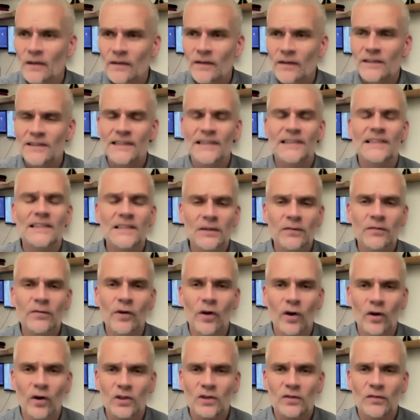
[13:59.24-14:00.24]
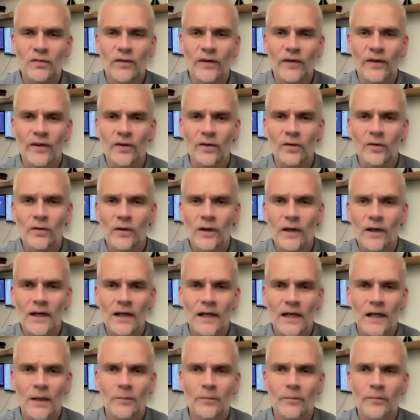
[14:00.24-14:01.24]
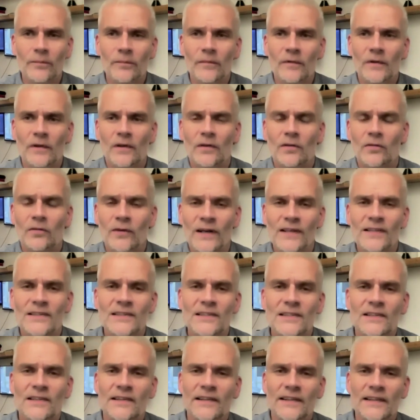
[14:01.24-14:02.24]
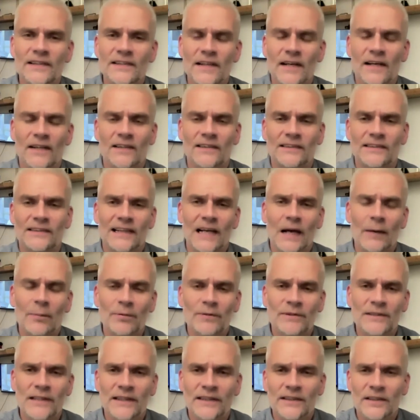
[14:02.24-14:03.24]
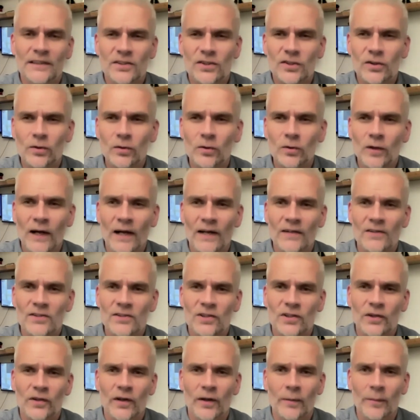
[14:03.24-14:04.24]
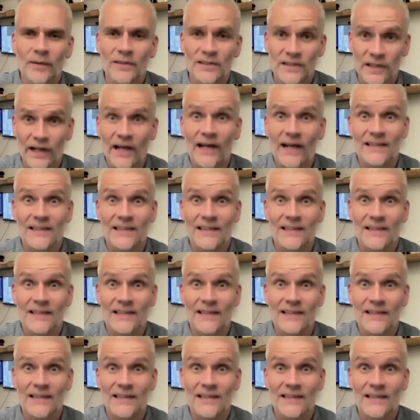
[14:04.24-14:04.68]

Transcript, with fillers: the city of Knoxville um, rented this uh, dilapidated schoolhouse to him as, a,